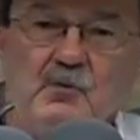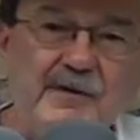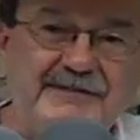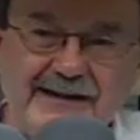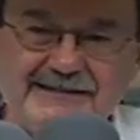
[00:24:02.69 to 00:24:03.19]

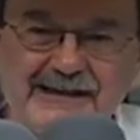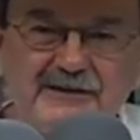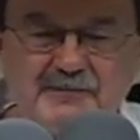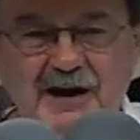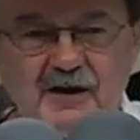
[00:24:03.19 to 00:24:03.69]
we've got to
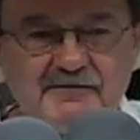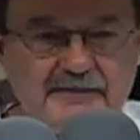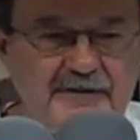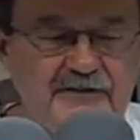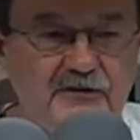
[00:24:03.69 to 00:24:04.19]
take the power of
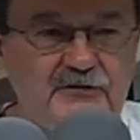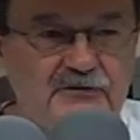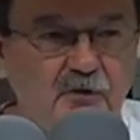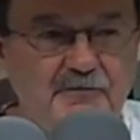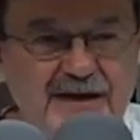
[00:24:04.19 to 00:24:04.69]
eminent
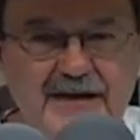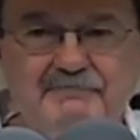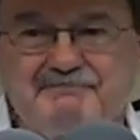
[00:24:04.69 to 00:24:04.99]
domain